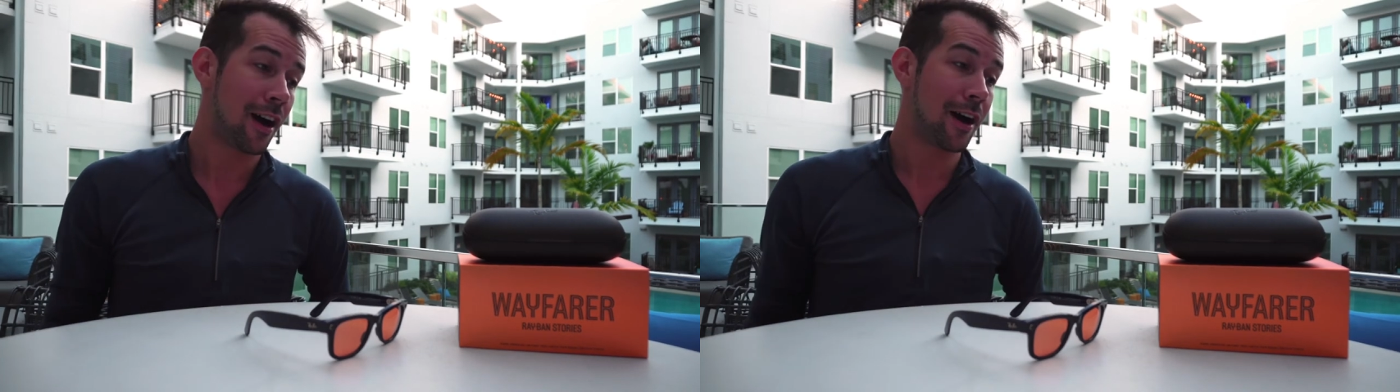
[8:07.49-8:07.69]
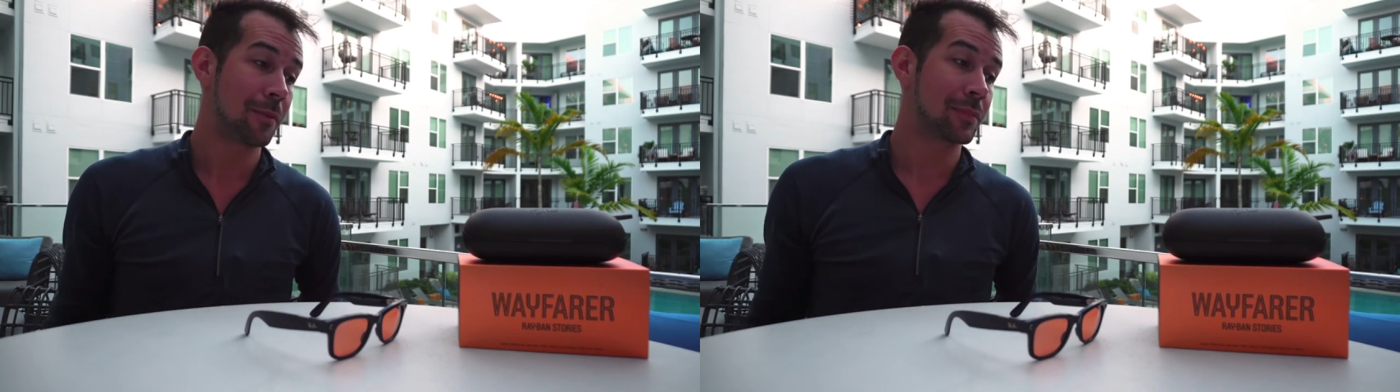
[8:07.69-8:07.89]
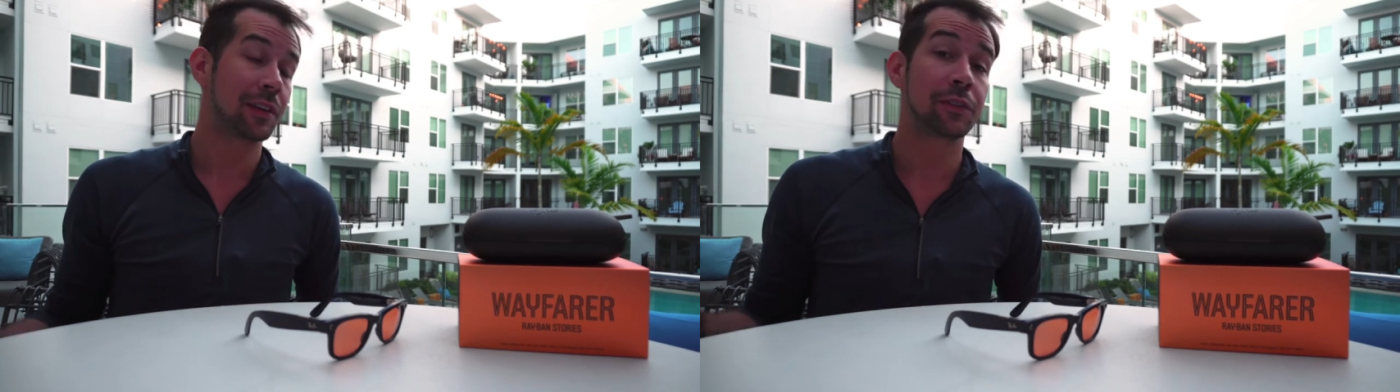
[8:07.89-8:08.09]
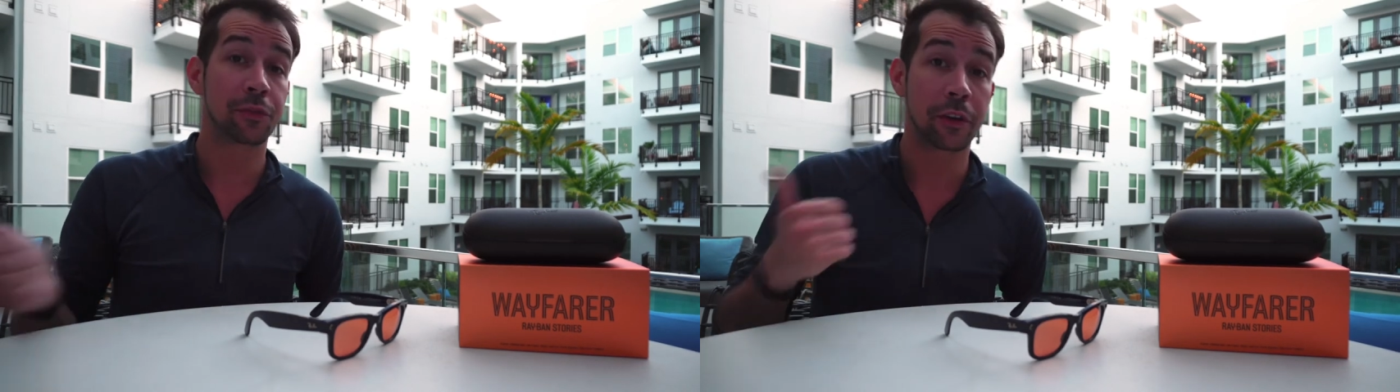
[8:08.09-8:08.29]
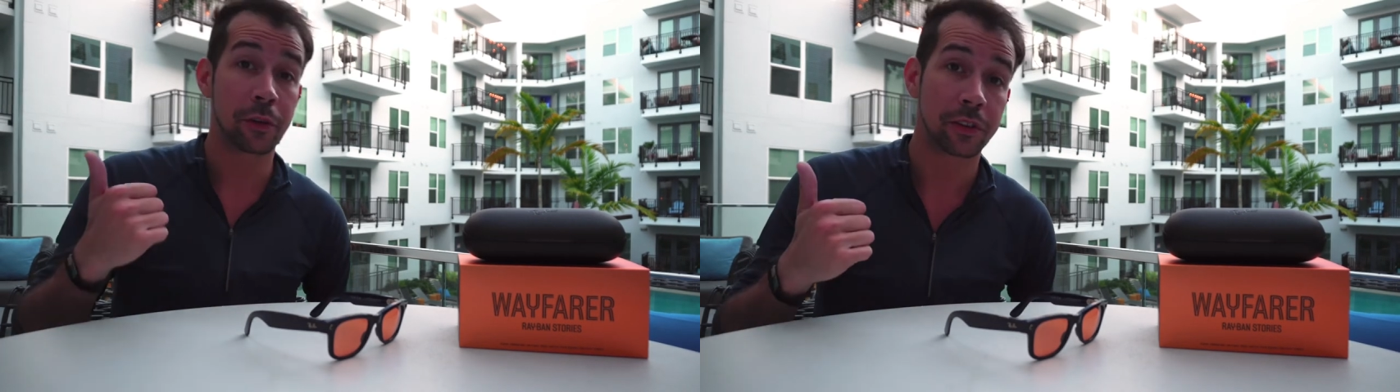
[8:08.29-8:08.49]
Um, give this
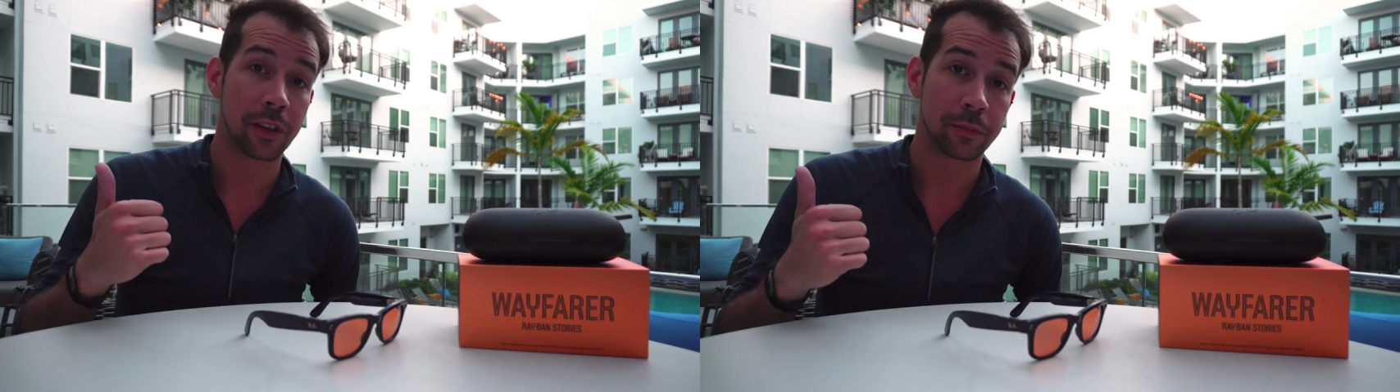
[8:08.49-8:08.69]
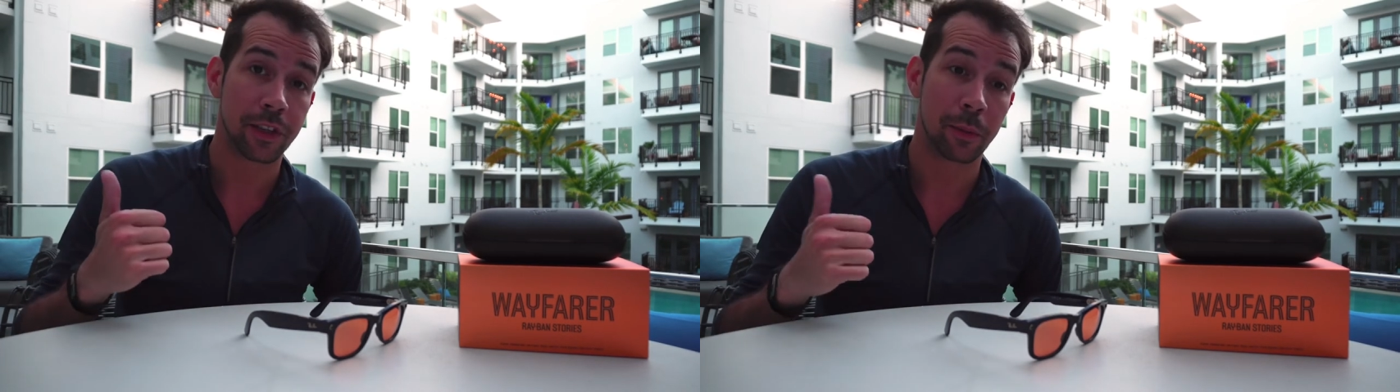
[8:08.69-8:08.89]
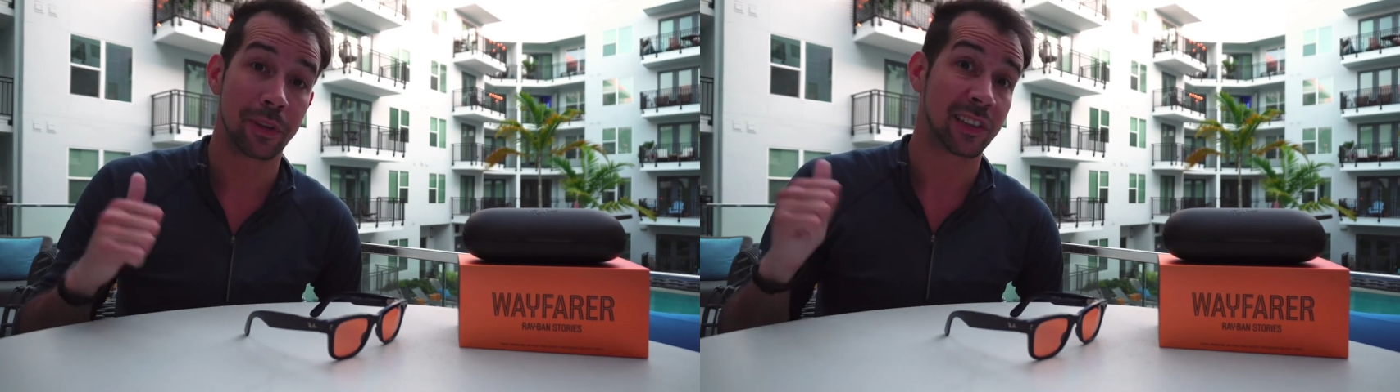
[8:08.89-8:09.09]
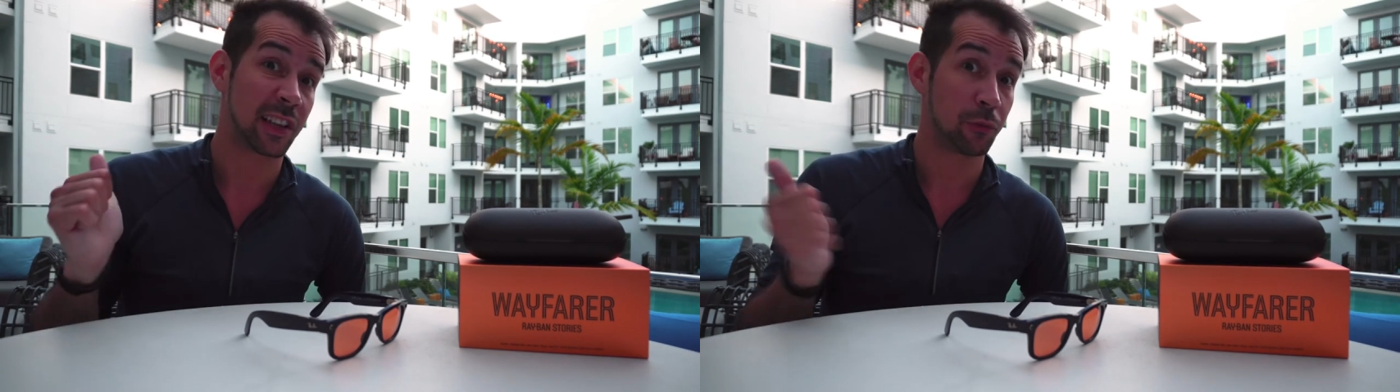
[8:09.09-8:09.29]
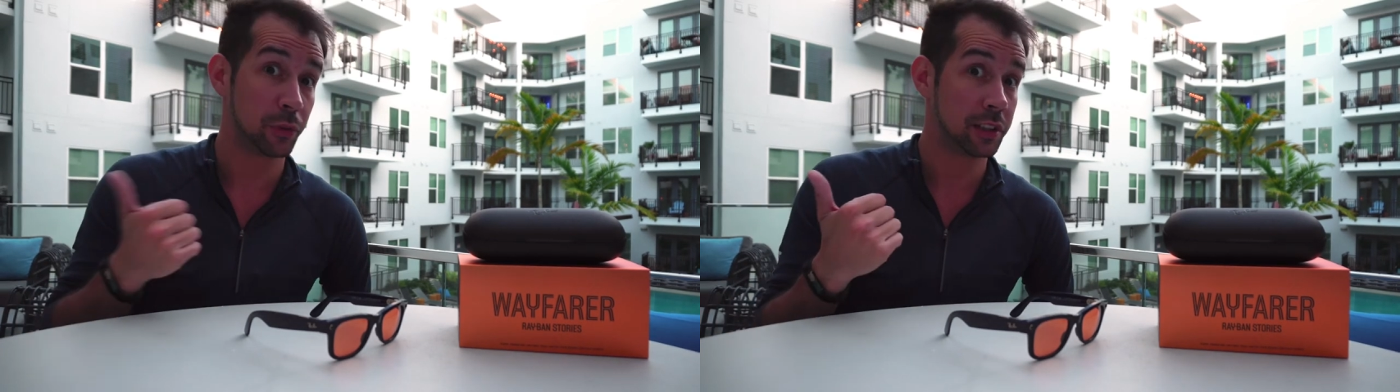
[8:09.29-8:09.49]
video a thumbs up because
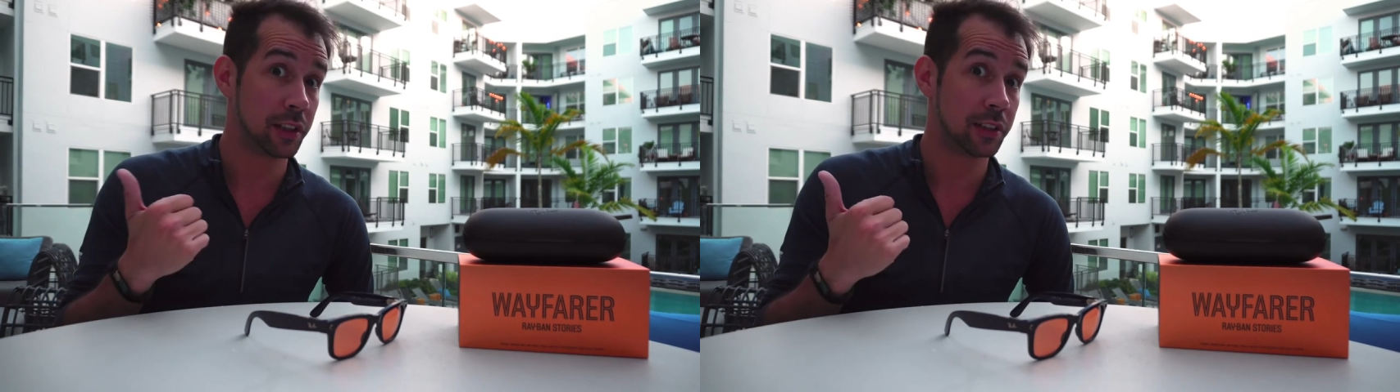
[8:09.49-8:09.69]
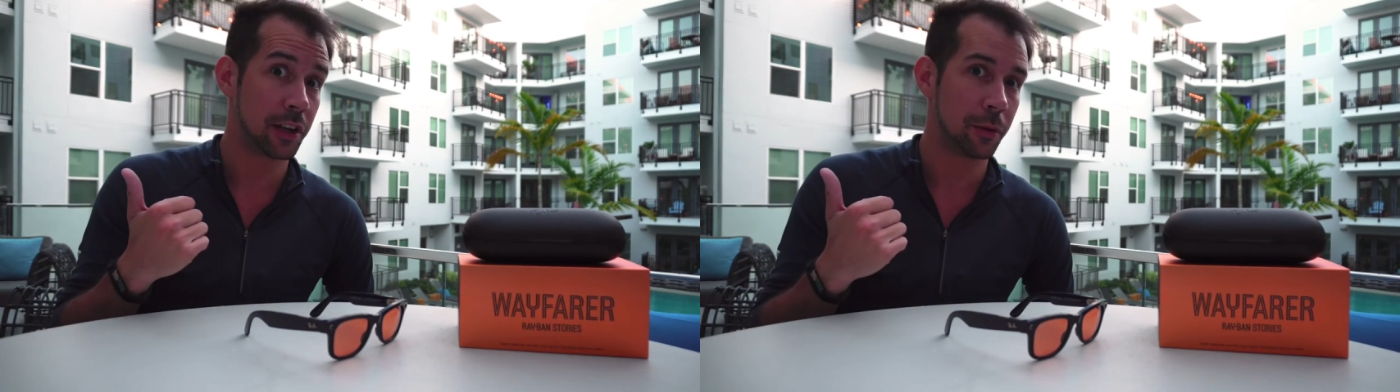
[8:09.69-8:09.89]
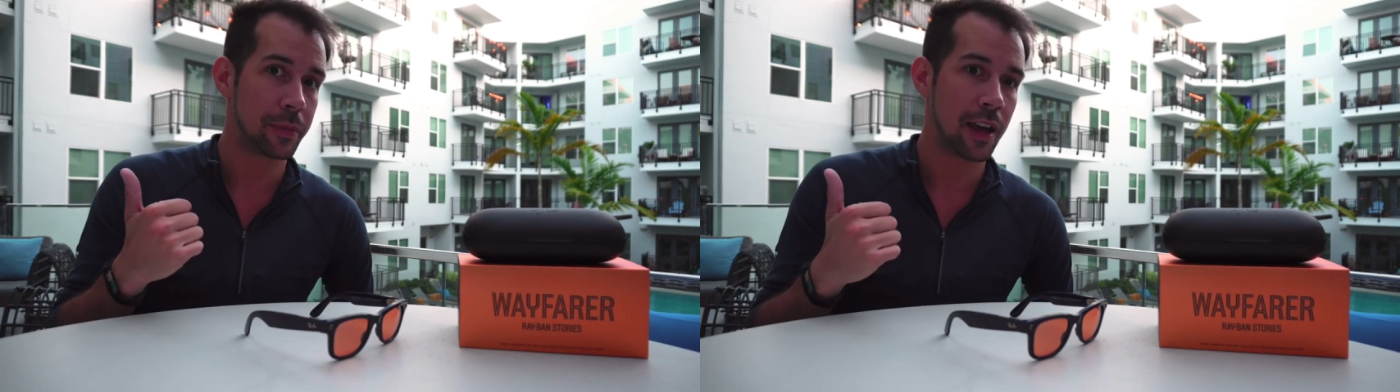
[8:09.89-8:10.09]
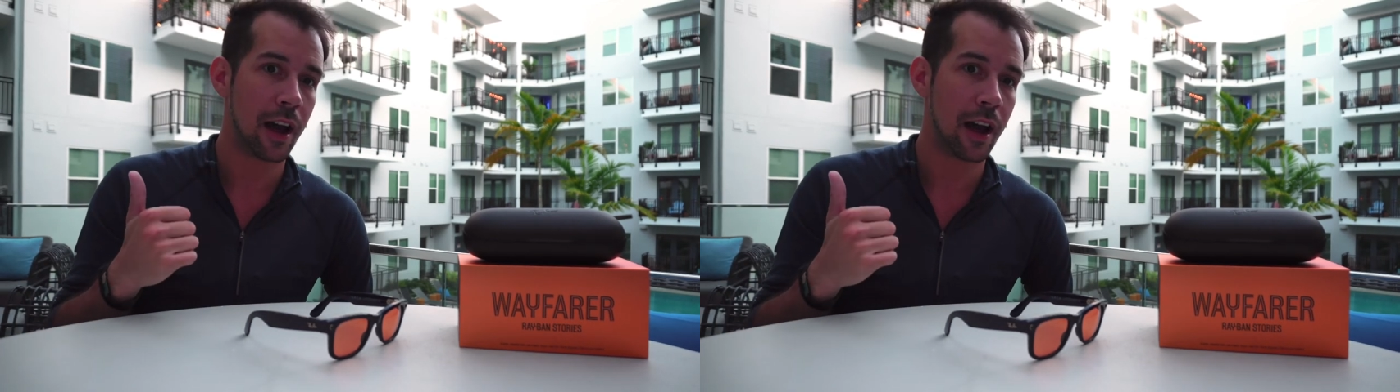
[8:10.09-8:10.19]
that really does help me